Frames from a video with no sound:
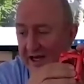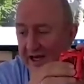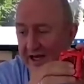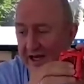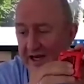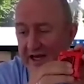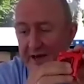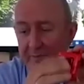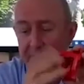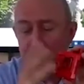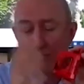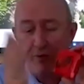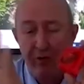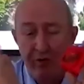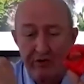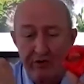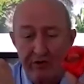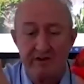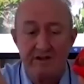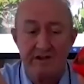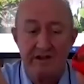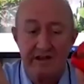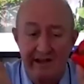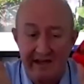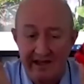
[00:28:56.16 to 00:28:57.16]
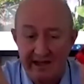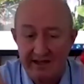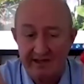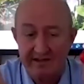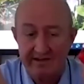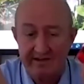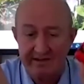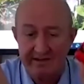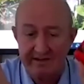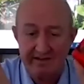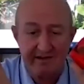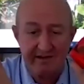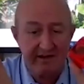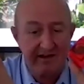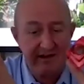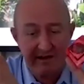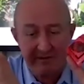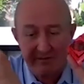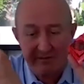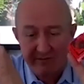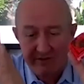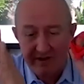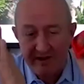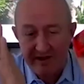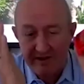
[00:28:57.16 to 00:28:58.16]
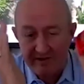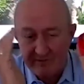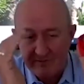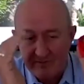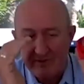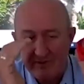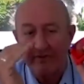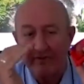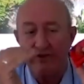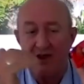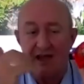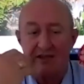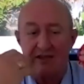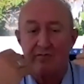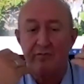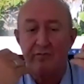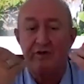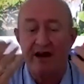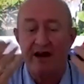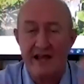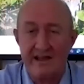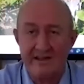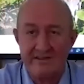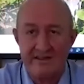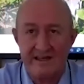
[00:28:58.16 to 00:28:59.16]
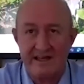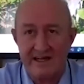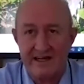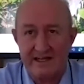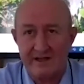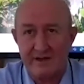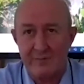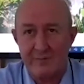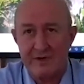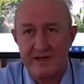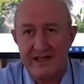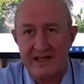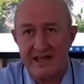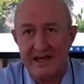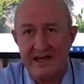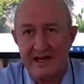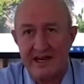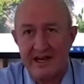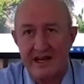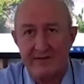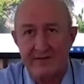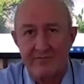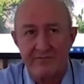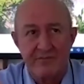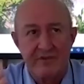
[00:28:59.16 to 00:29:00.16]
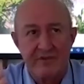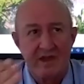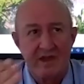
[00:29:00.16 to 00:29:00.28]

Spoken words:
important is, that's what I said at the beginning,